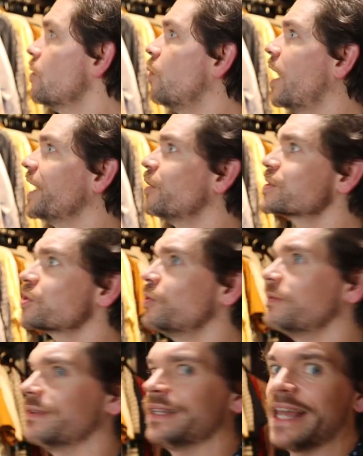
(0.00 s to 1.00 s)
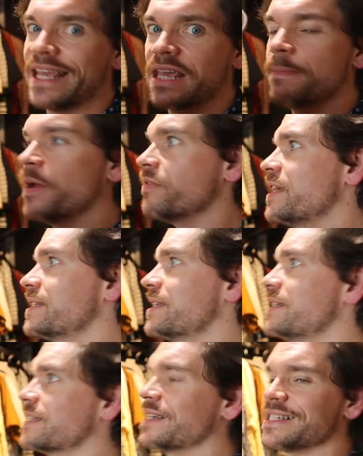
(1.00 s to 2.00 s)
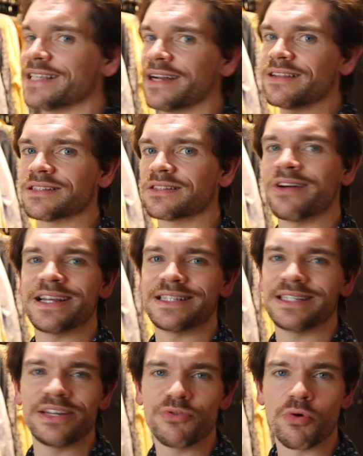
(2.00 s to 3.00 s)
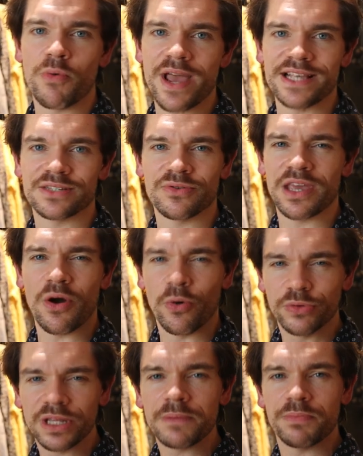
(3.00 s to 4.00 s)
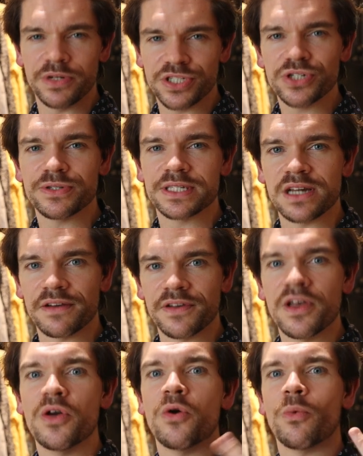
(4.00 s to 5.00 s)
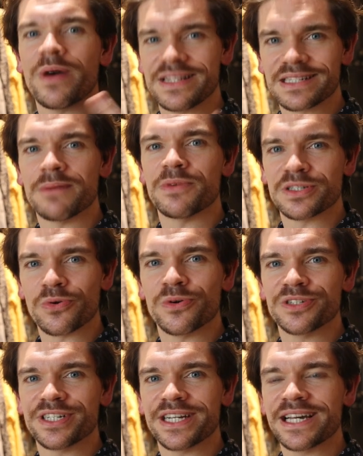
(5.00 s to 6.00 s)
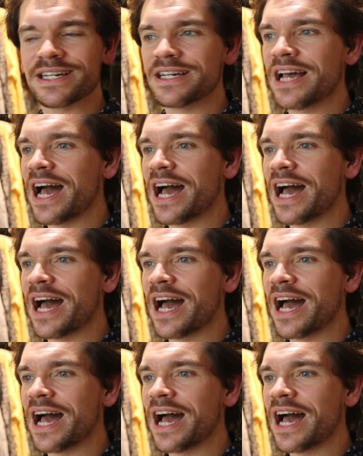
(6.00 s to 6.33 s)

What I also like about this is, and I said at the start, it's zero waste, so they only produce stuff when someone's ordered it.